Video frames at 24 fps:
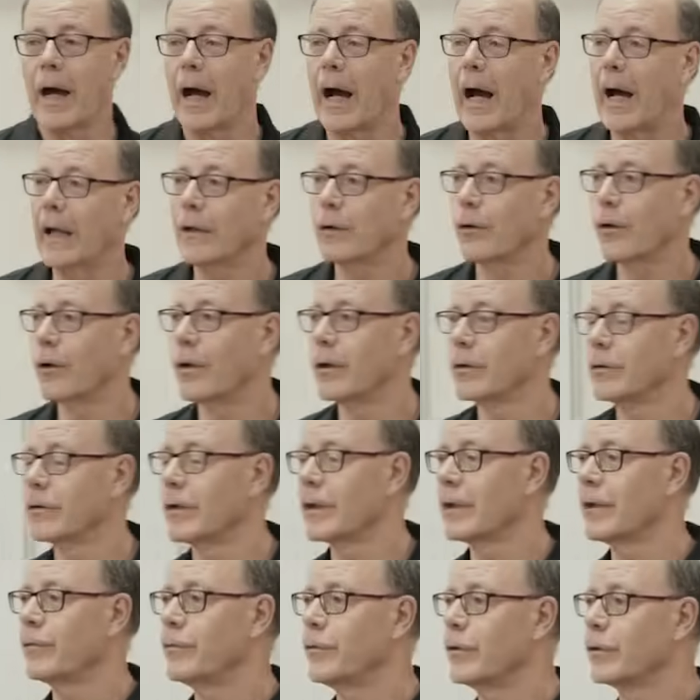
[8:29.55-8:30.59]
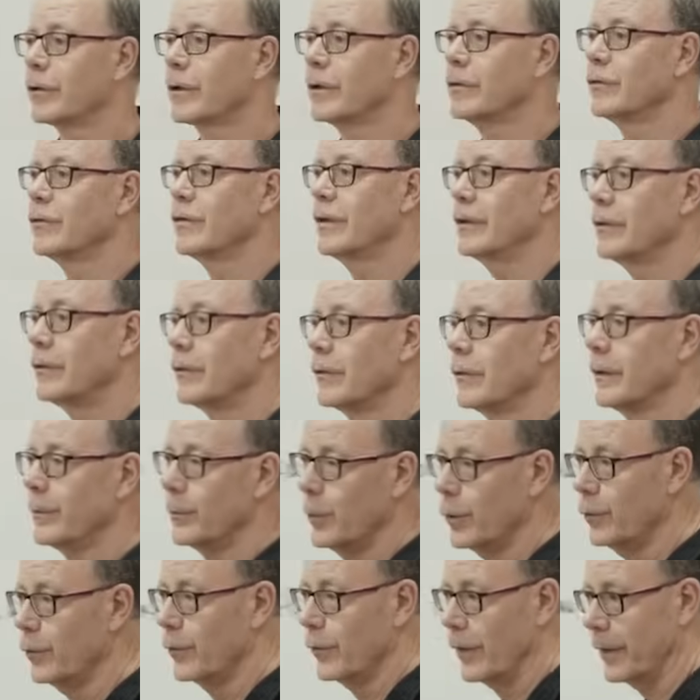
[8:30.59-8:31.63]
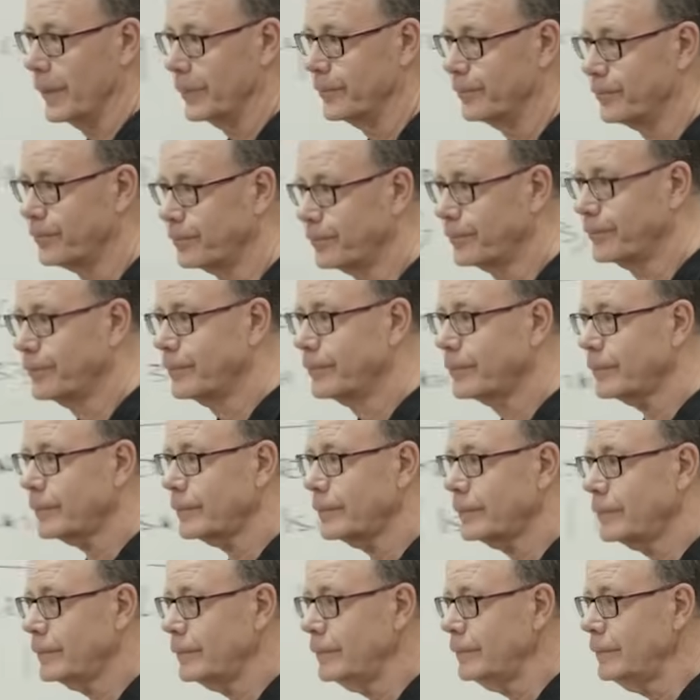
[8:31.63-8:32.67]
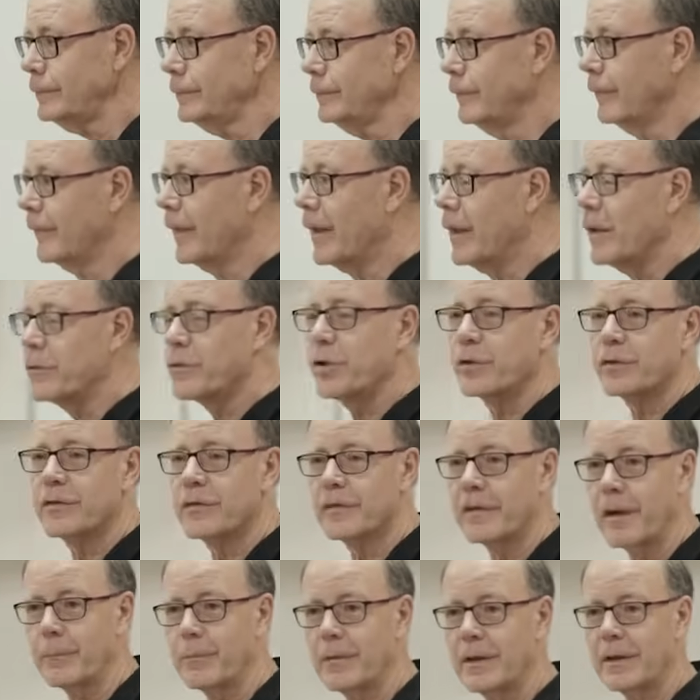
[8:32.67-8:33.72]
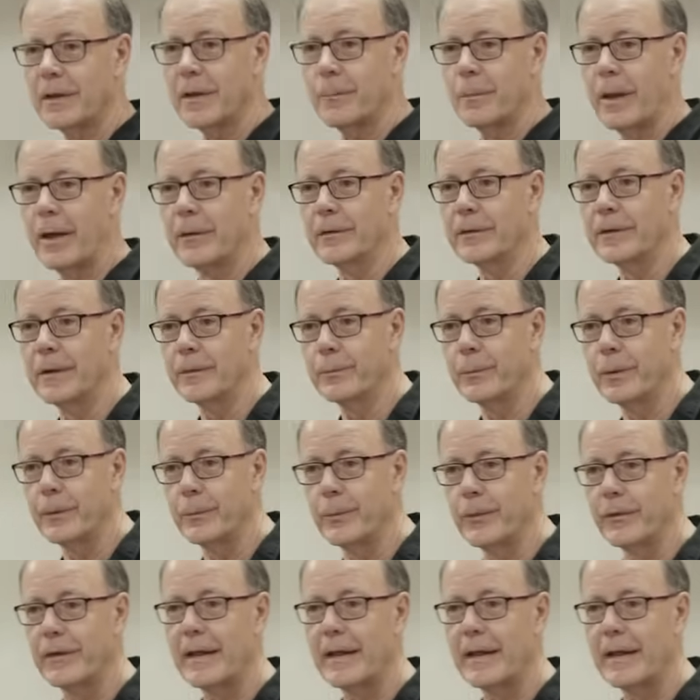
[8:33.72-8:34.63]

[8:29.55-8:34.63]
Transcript: I learned that if you're continually moving, there's something about young people.